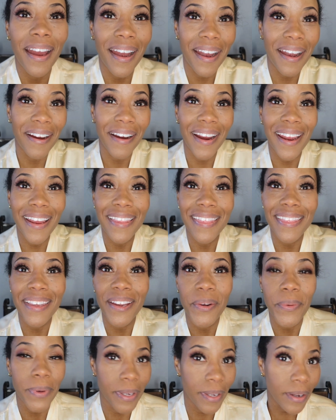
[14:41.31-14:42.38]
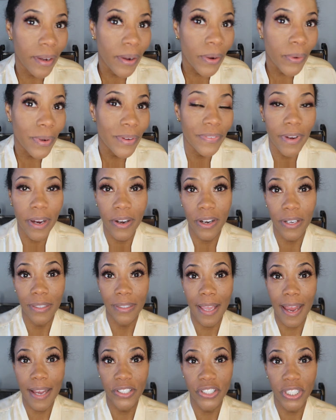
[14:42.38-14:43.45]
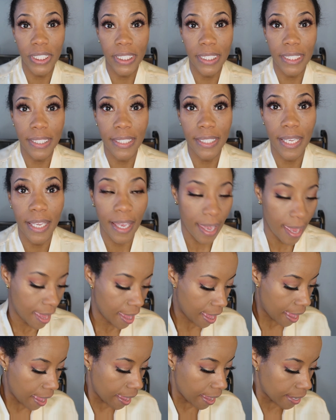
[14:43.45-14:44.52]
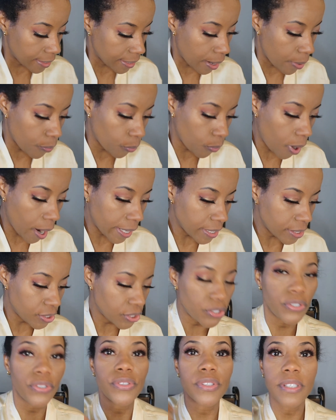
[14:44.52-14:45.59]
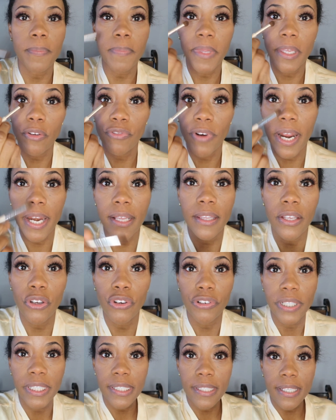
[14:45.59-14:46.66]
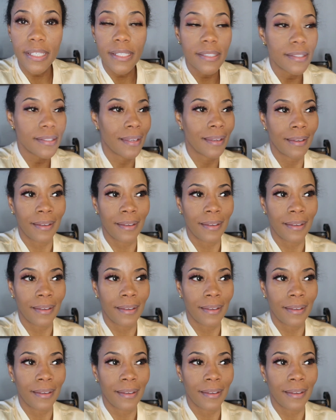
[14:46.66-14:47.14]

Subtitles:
All right, there we go. We've got our lashes. And I wanted to do something right in the creases.